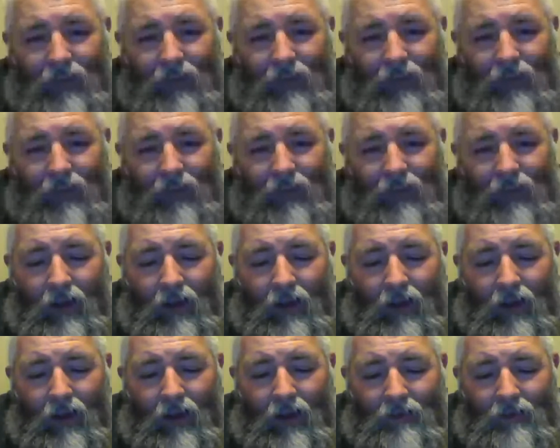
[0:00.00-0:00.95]
Yeah,
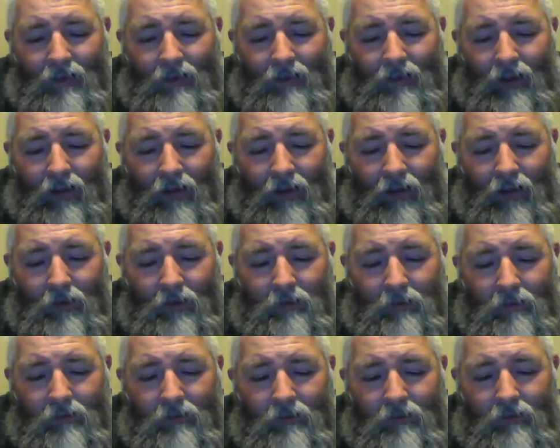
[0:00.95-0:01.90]
uh,
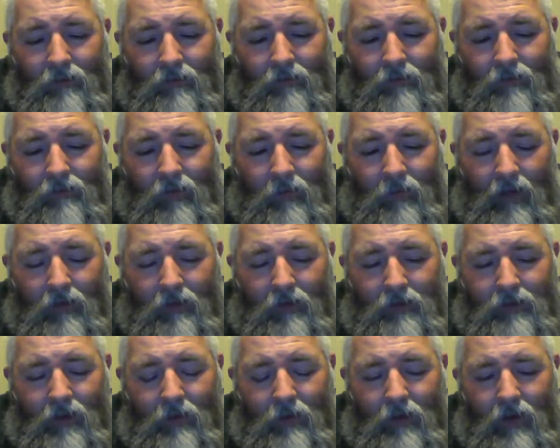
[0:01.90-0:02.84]
I'm. I'm not
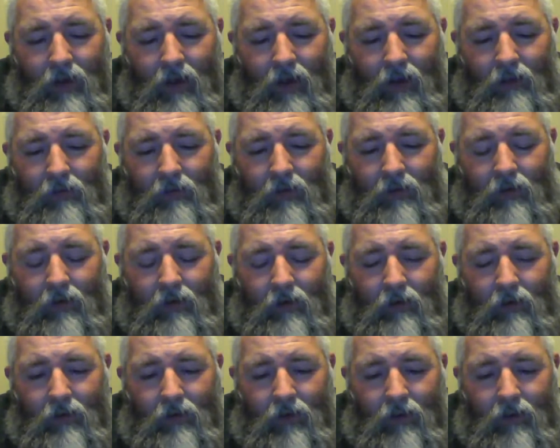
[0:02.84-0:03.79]
gonna say what I have in
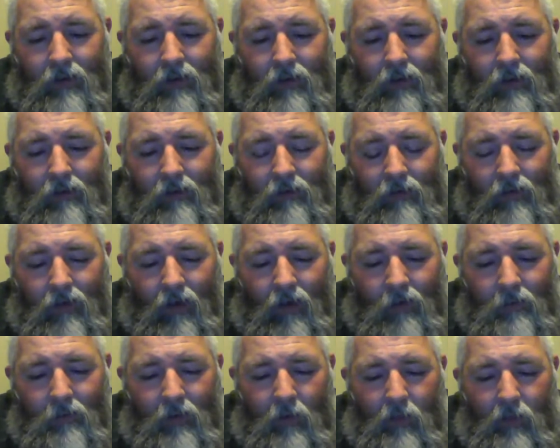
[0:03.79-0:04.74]
here. That I'm